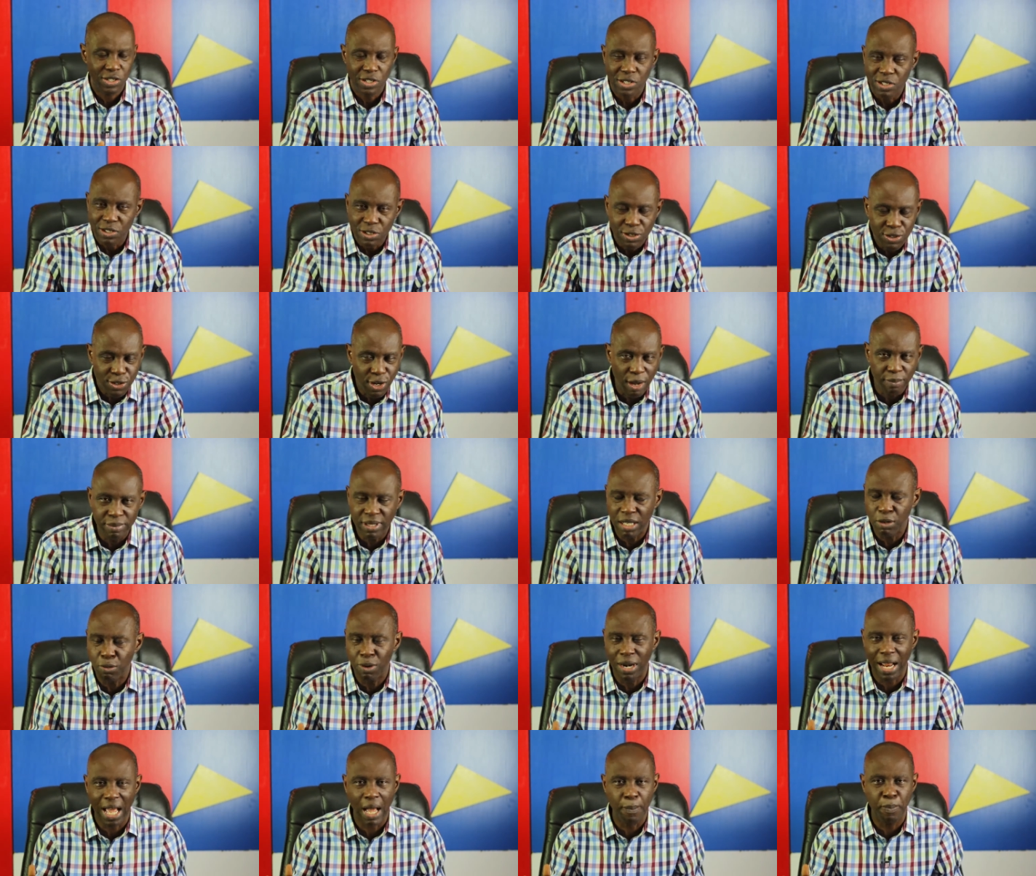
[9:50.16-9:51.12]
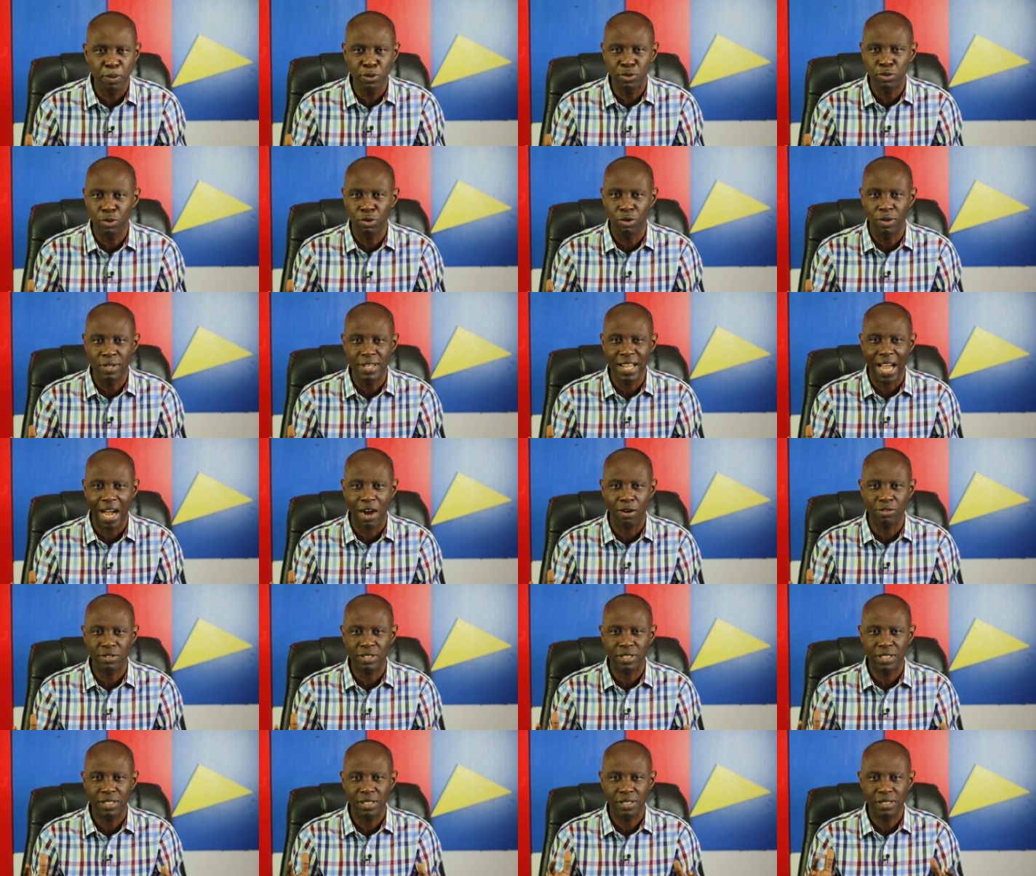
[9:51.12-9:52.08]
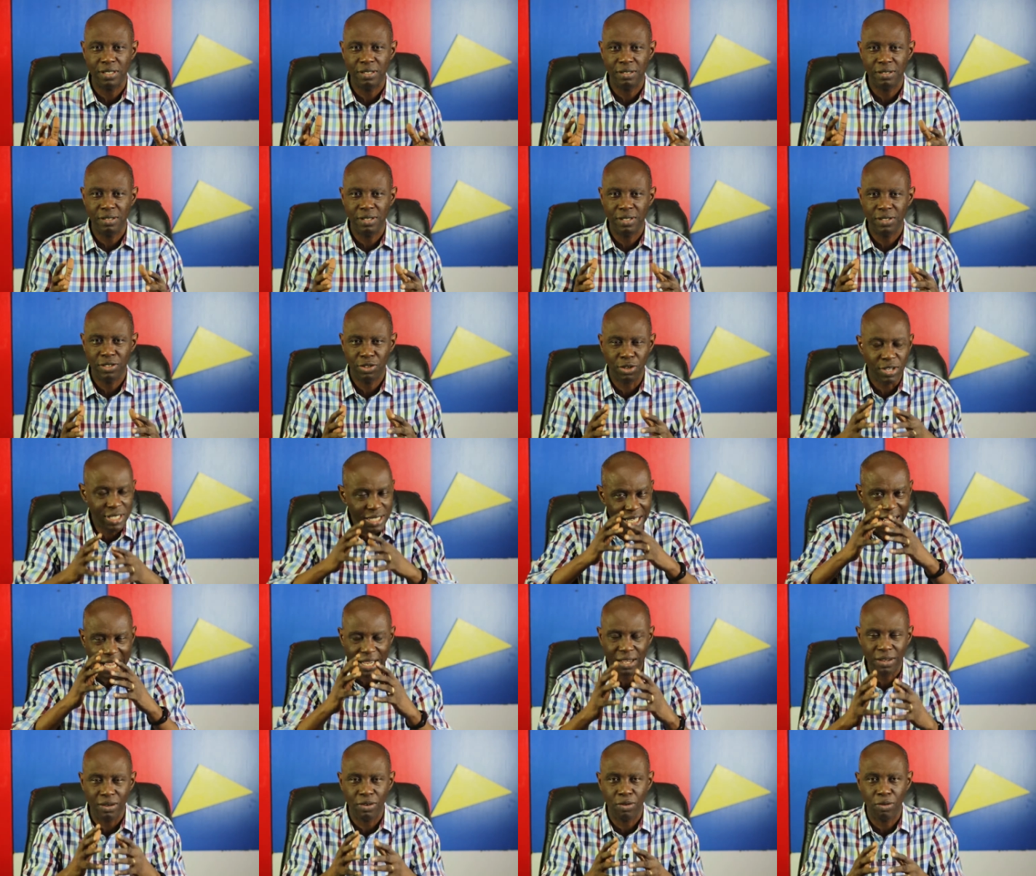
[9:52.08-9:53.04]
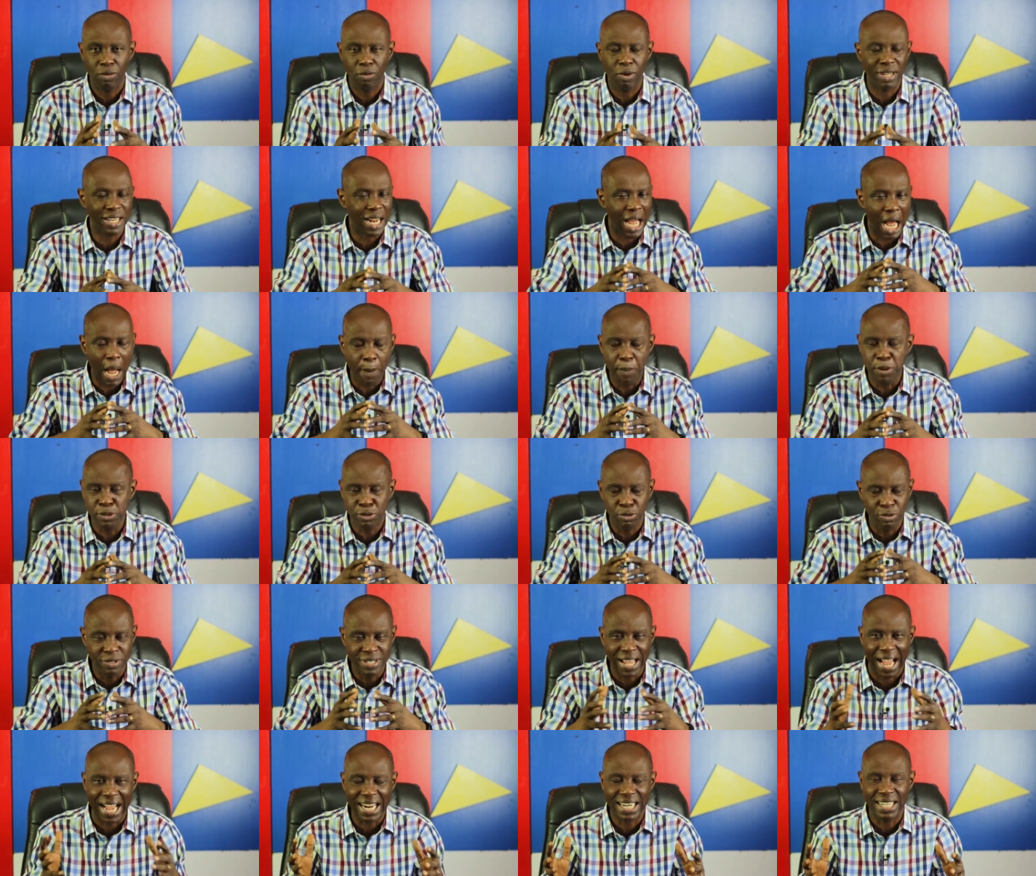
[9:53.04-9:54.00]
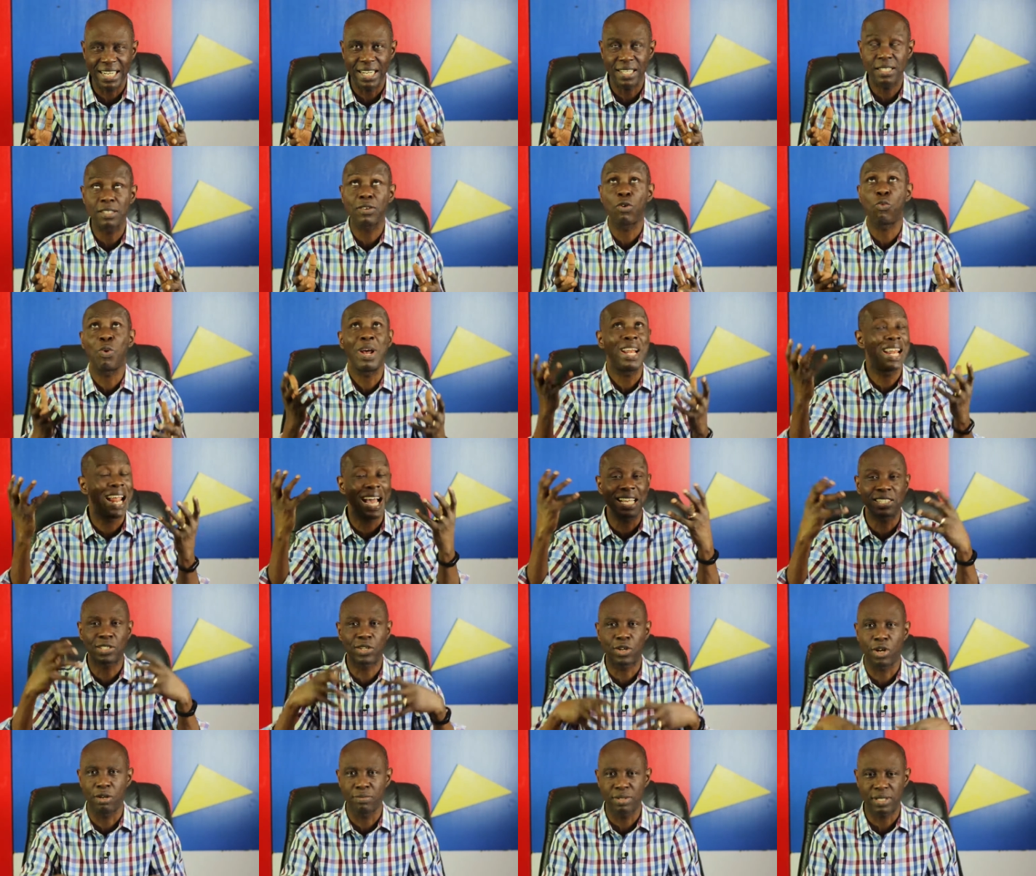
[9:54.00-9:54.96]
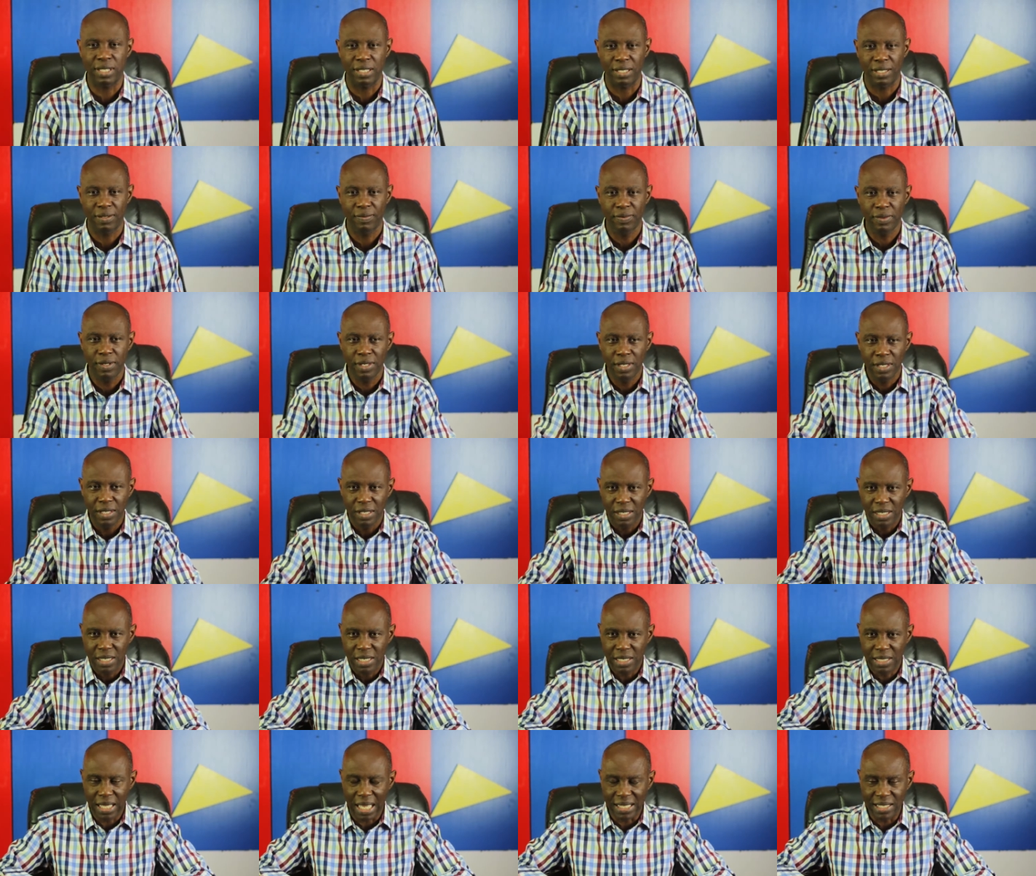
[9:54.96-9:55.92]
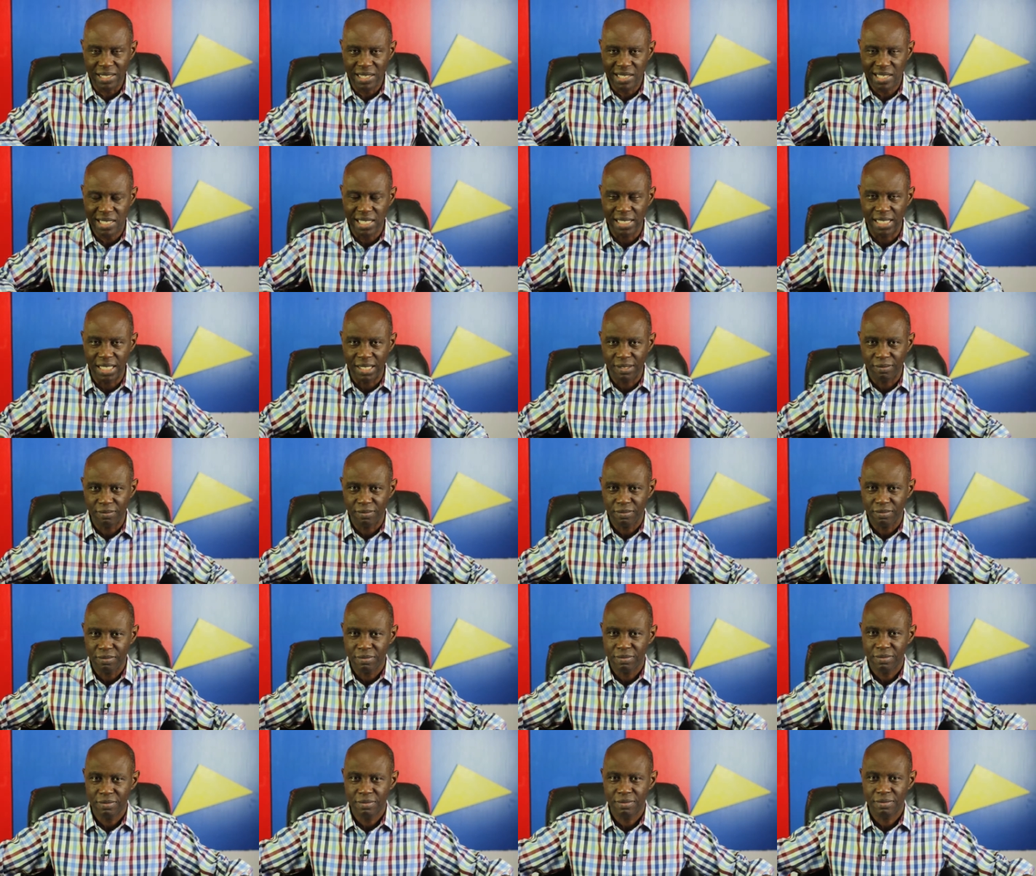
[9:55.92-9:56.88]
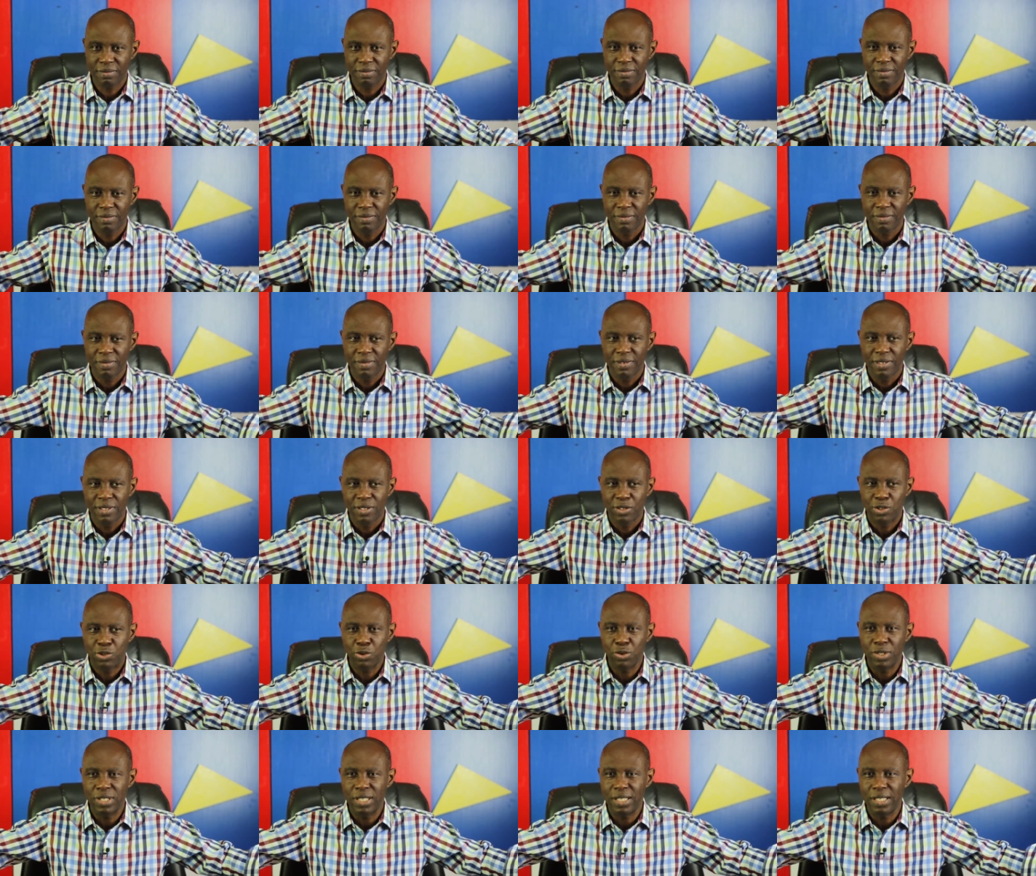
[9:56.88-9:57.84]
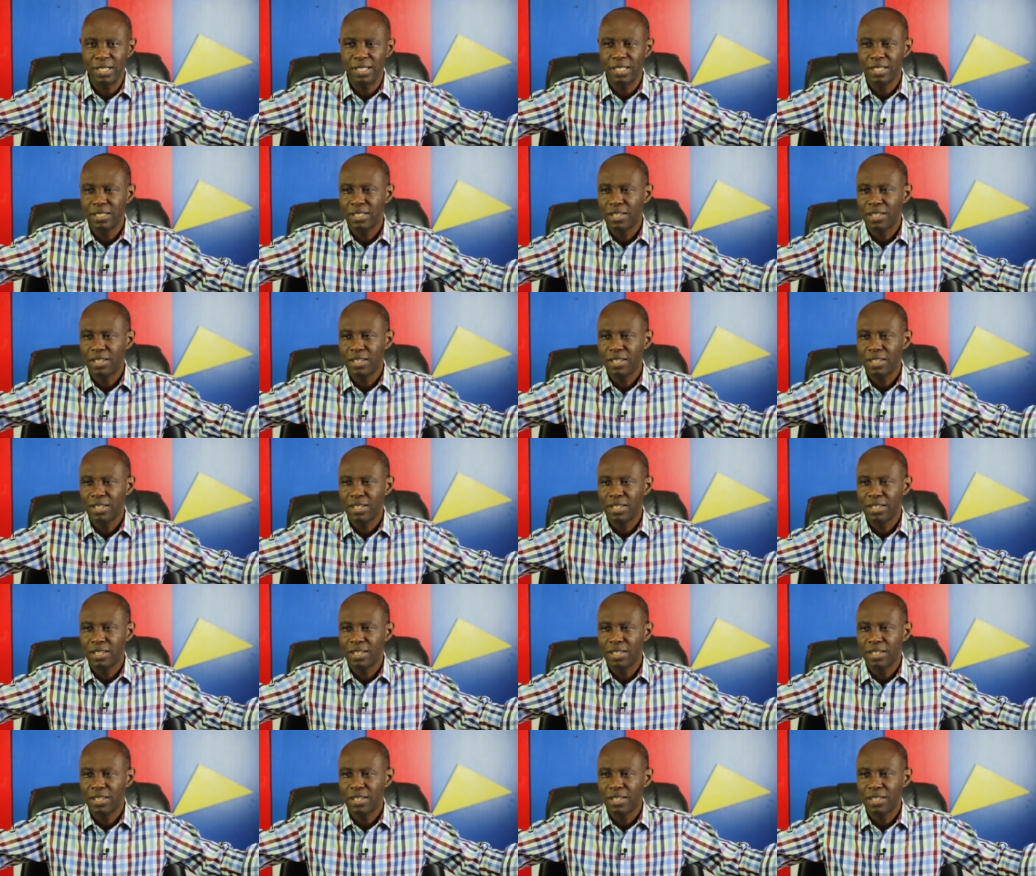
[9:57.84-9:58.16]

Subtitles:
something will happen to your doubt. Just like what happens to darkness when light comes in. It started receding to the